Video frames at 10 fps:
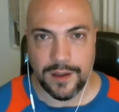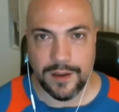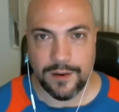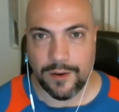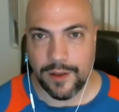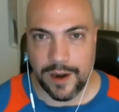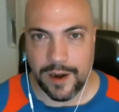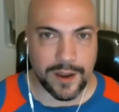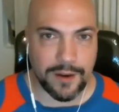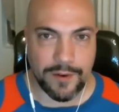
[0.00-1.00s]
or that
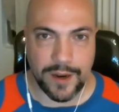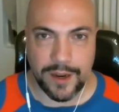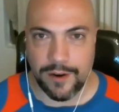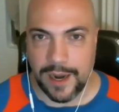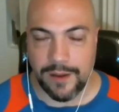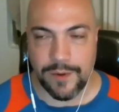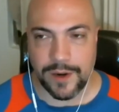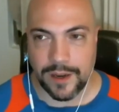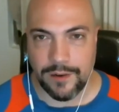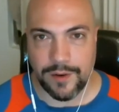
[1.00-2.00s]
I can read or
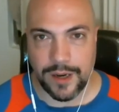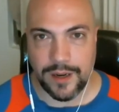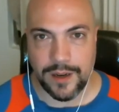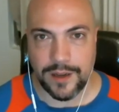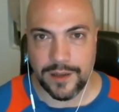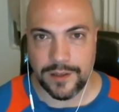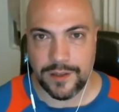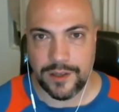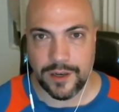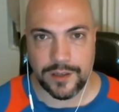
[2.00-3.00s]
anyone can read
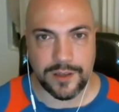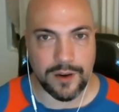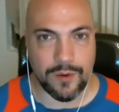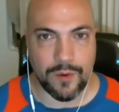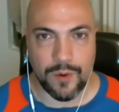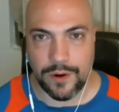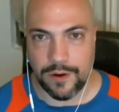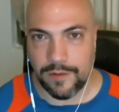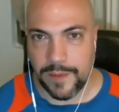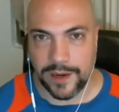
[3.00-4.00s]
is just an
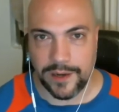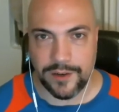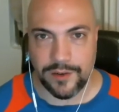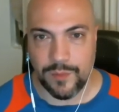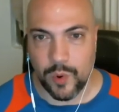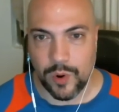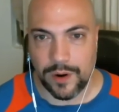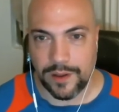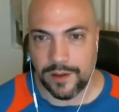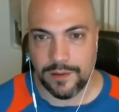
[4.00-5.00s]
order of magnitude
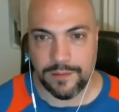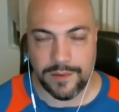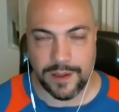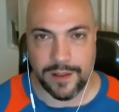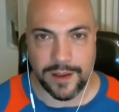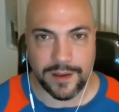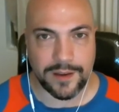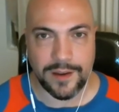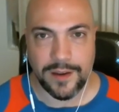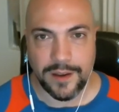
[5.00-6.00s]
more than than
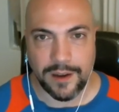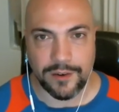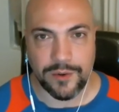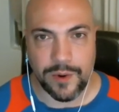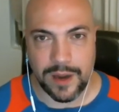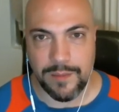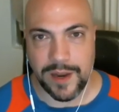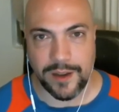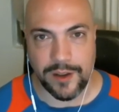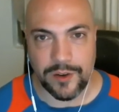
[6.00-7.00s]
like you know 20
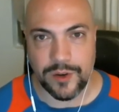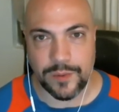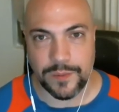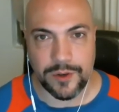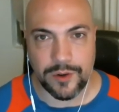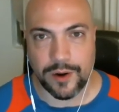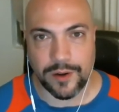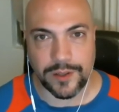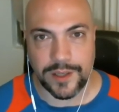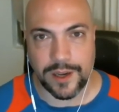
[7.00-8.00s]
minute YouTube
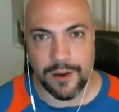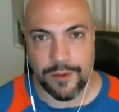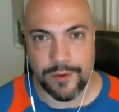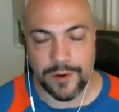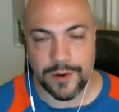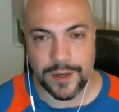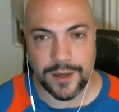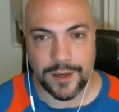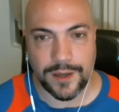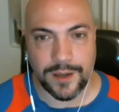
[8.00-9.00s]
tutorials they go through.
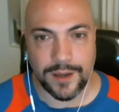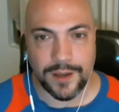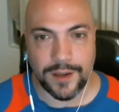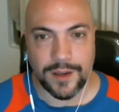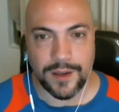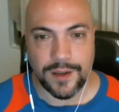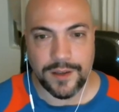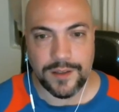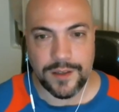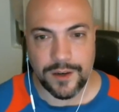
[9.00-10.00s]

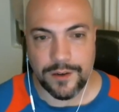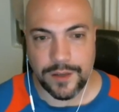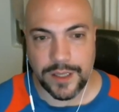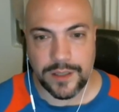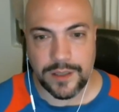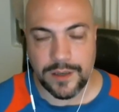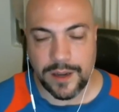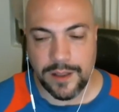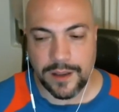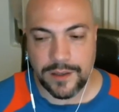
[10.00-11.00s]
So it's
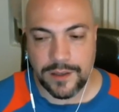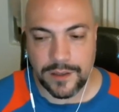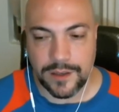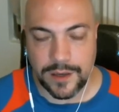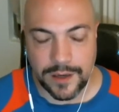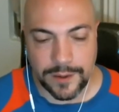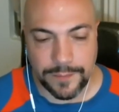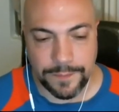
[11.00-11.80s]
I think it's just uh,